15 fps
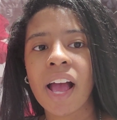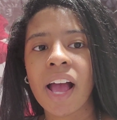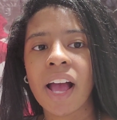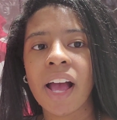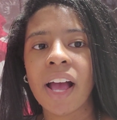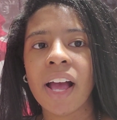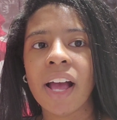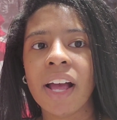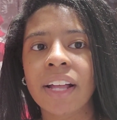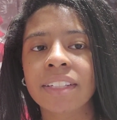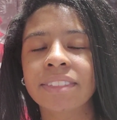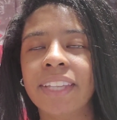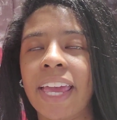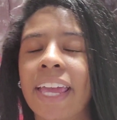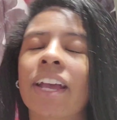take
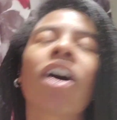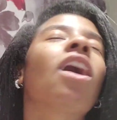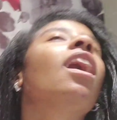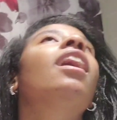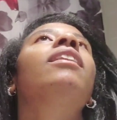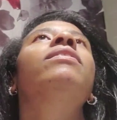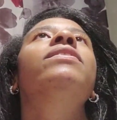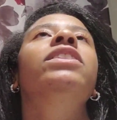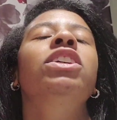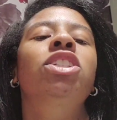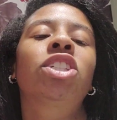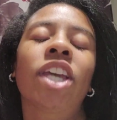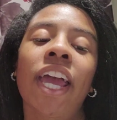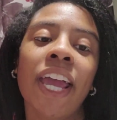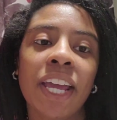off the chain
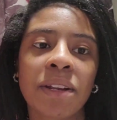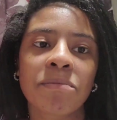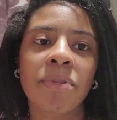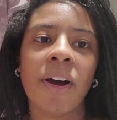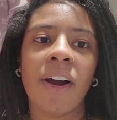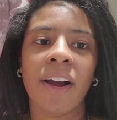part,